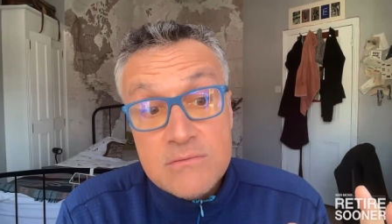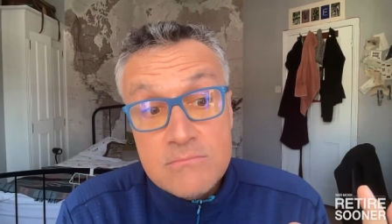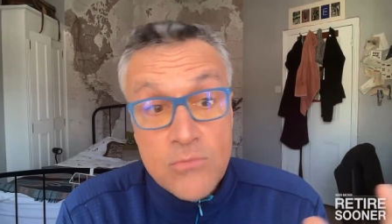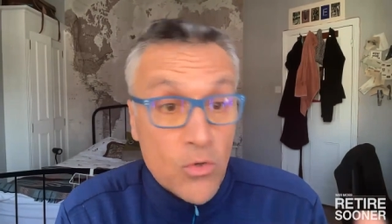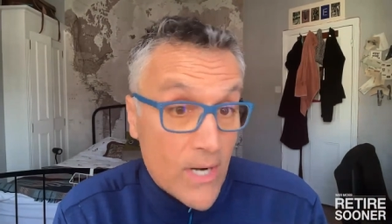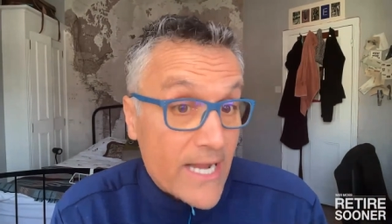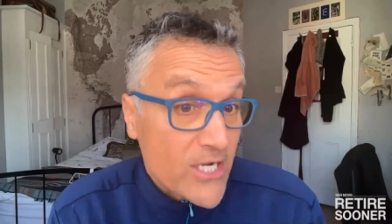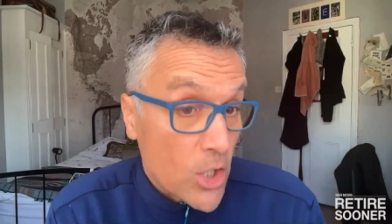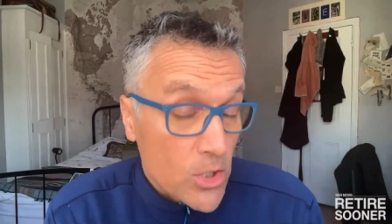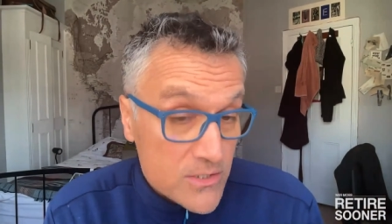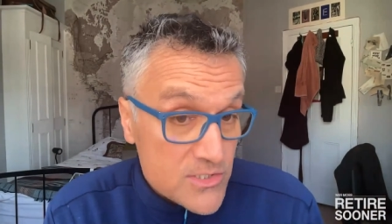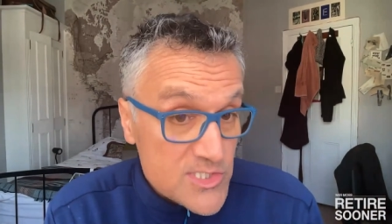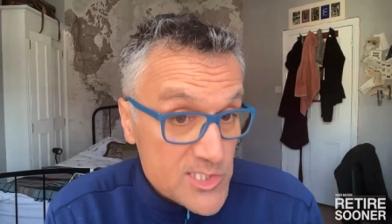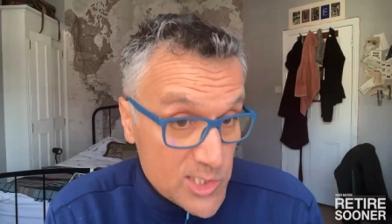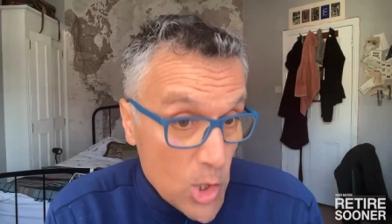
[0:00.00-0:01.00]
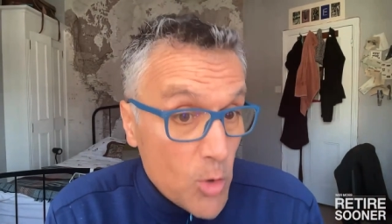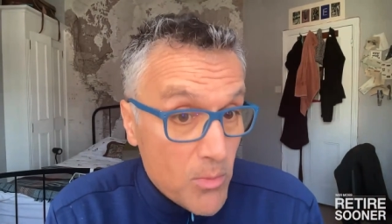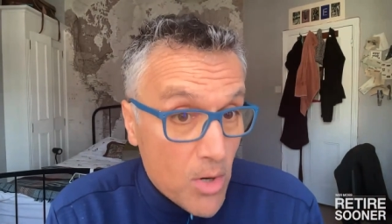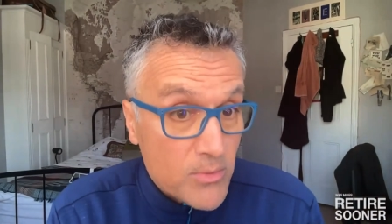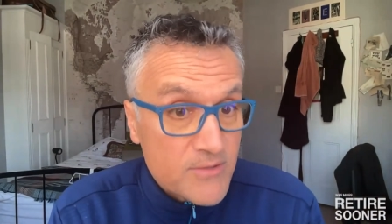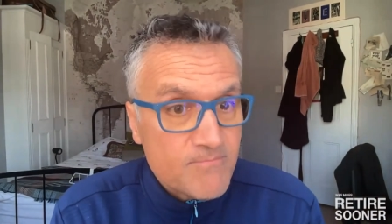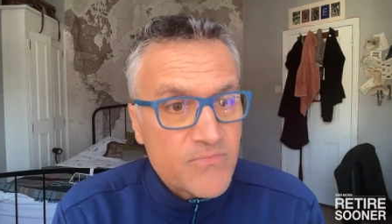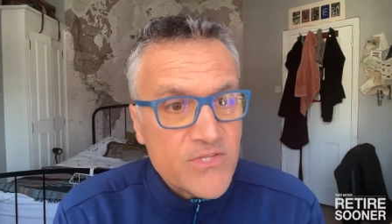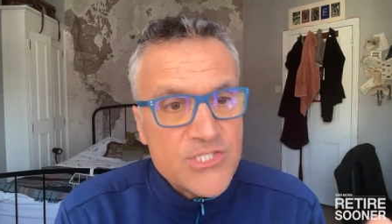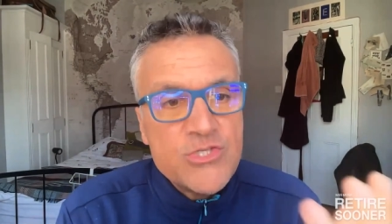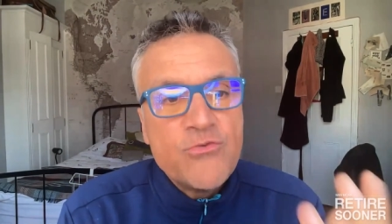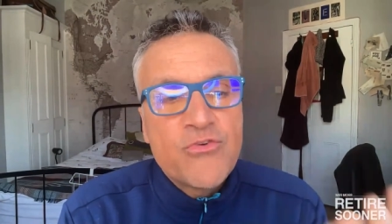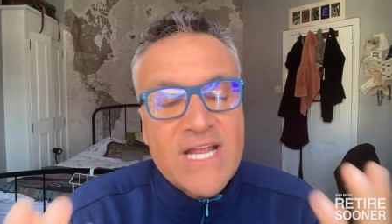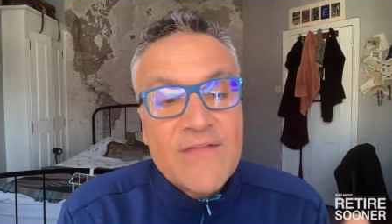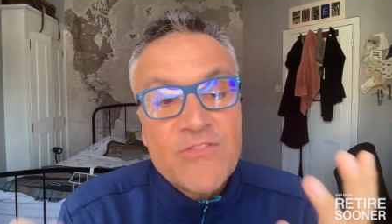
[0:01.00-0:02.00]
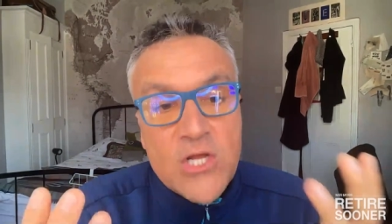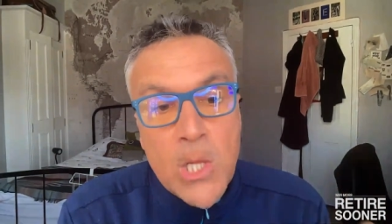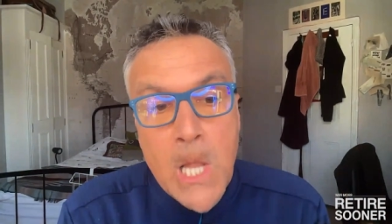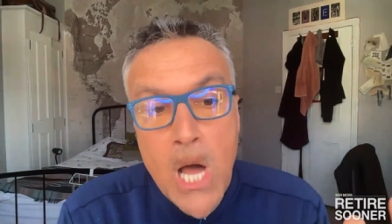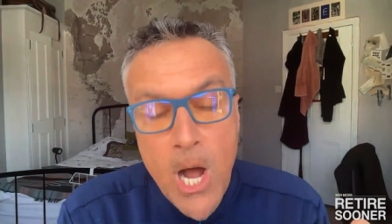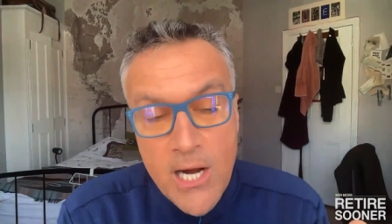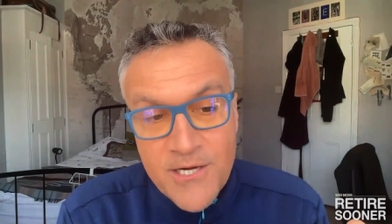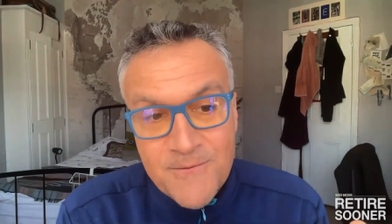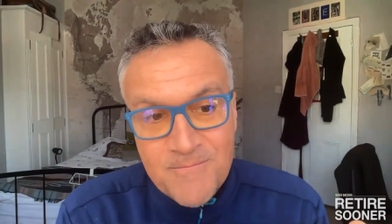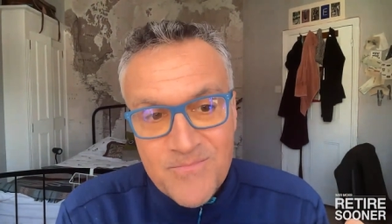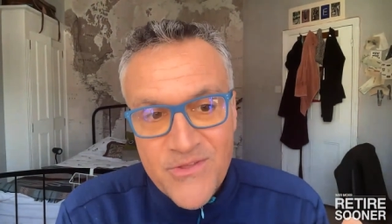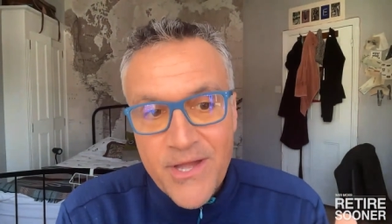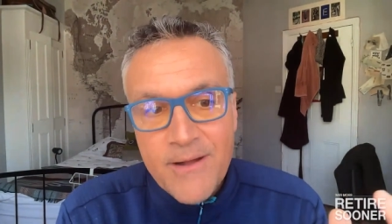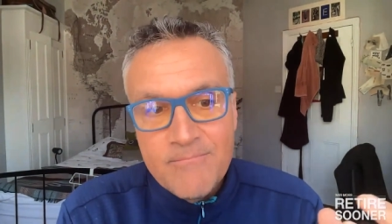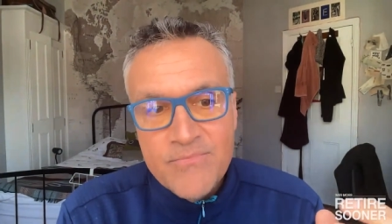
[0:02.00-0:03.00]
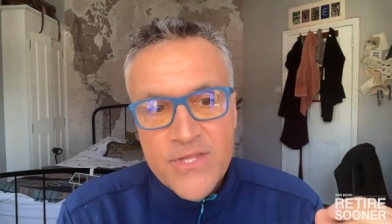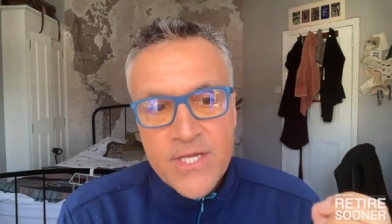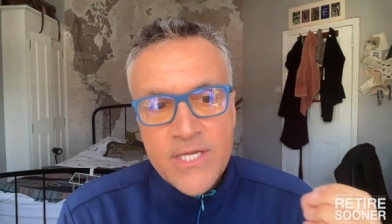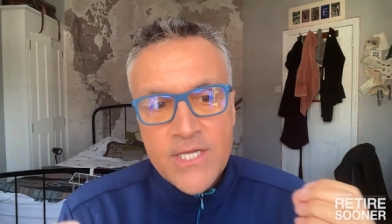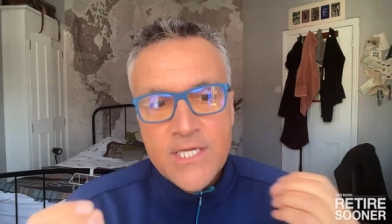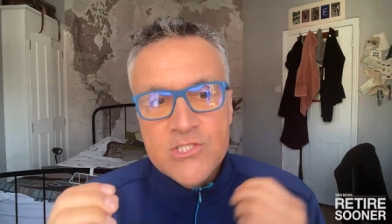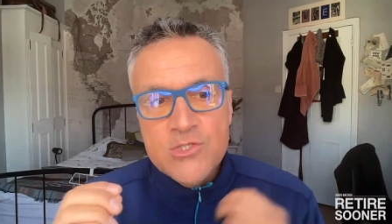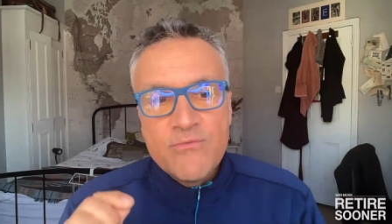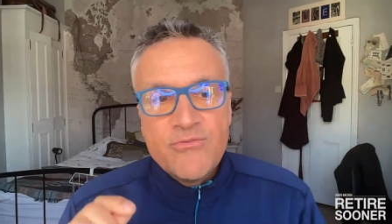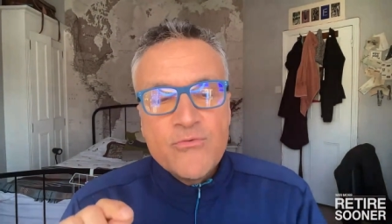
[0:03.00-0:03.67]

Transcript: or i call it a slow moment is you forget the clock yeah mm. so if